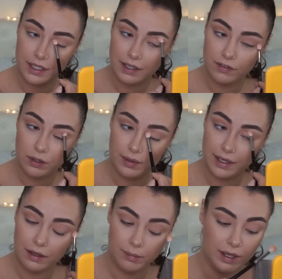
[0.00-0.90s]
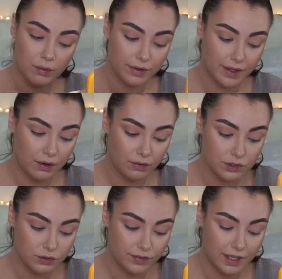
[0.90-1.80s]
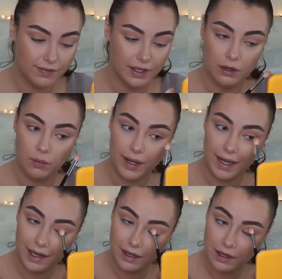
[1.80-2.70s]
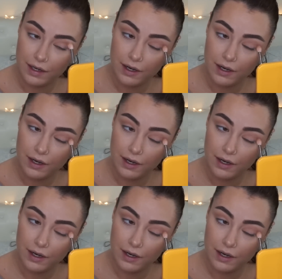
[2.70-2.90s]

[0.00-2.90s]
give you a little bit without sort of giving it away.